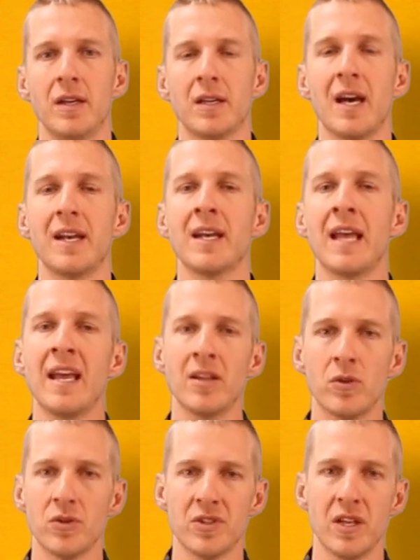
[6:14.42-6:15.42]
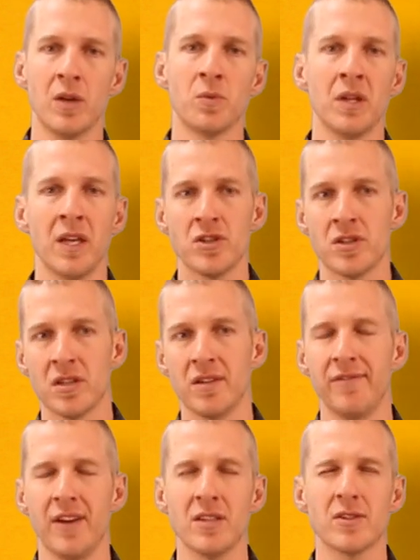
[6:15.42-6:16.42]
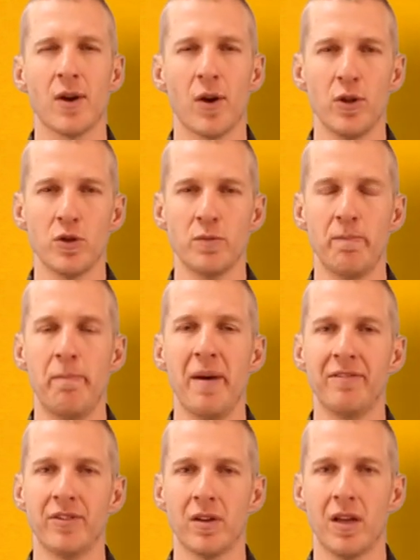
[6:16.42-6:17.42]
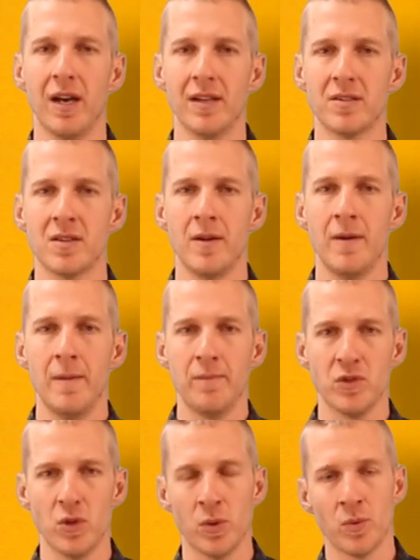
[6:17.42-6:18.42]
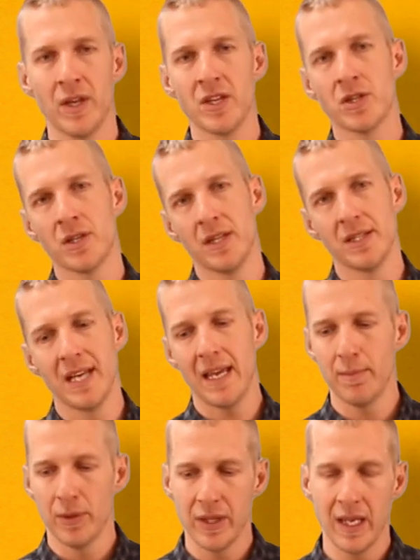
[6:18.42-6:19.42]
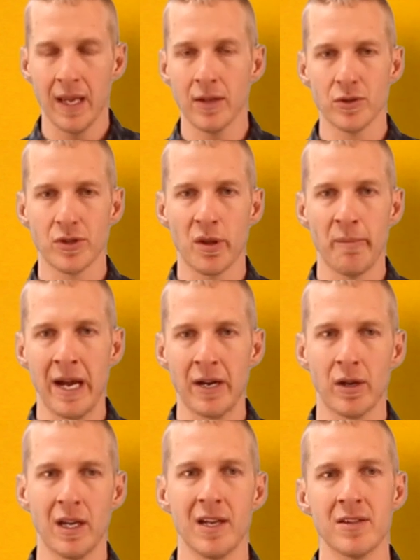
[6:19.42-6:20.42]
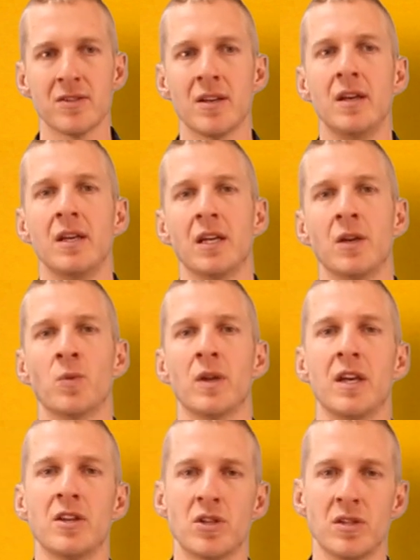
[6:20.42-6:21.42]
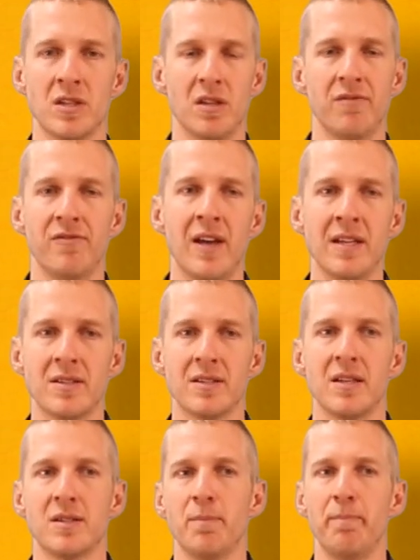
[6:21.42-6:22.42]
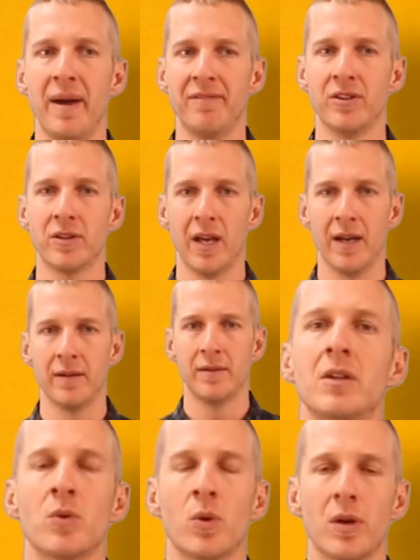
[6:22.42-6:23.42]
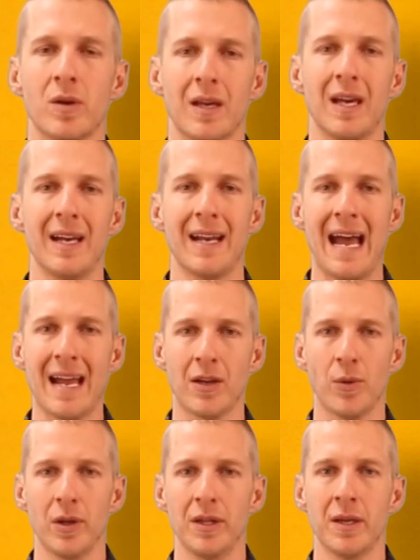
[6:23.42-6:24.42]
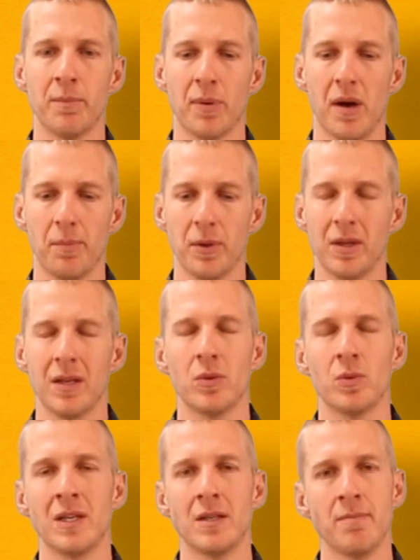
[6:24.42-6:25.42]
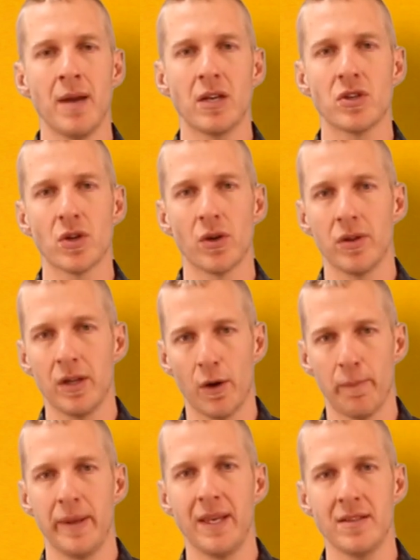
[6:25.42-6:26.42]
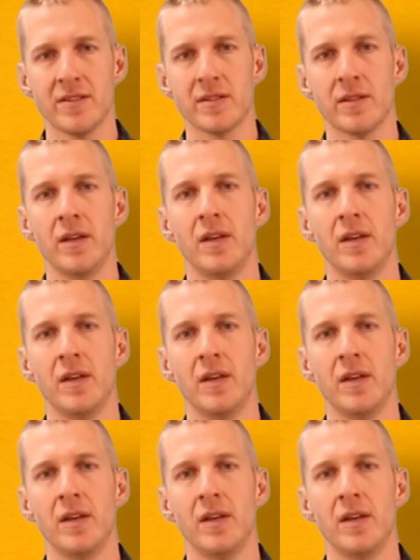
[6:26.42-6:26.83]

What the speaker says: Cutting angles in relation to the fence are those bevel cuts. So in relation to the table, the angles are the miter cuts. In relation to the fence, it's a bevel cut. In order to cut accurately and properly, we need to make sure that our piece